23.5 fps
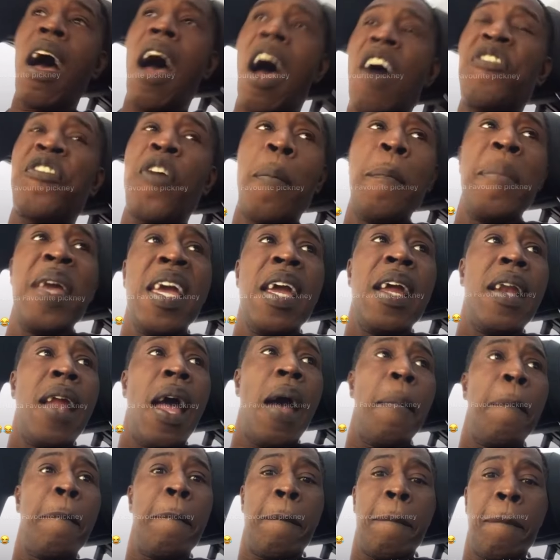set of
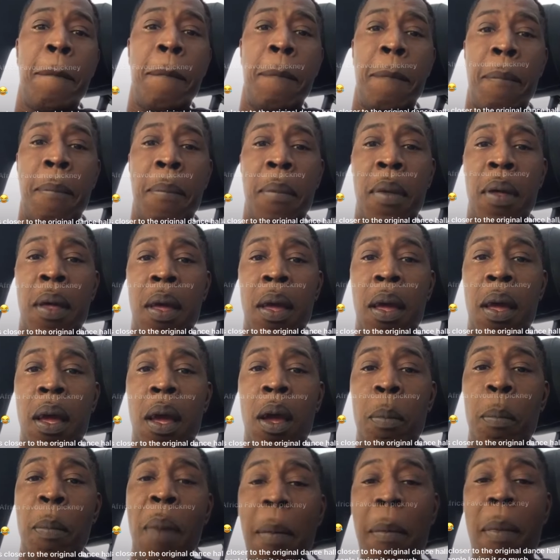Afrobeat them,
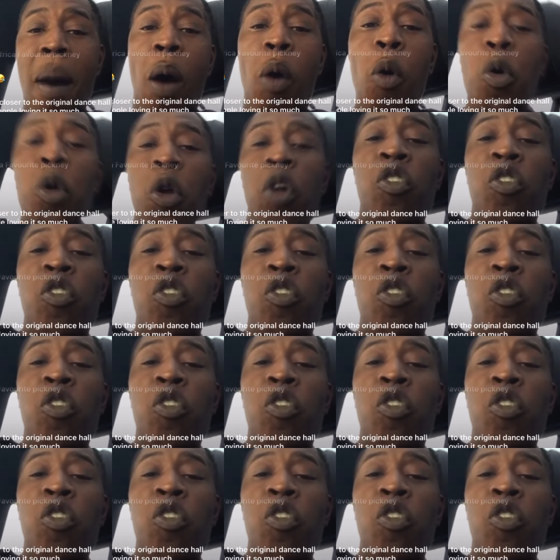remember